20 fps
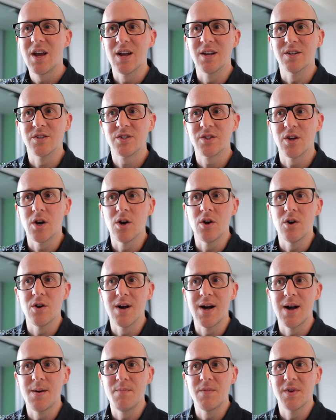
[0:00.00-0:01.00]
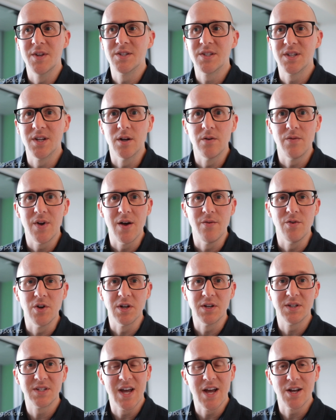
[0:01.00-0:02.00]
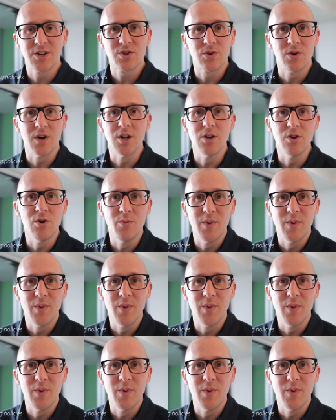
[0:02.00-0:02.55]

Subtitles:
And so instead of having a tax credit,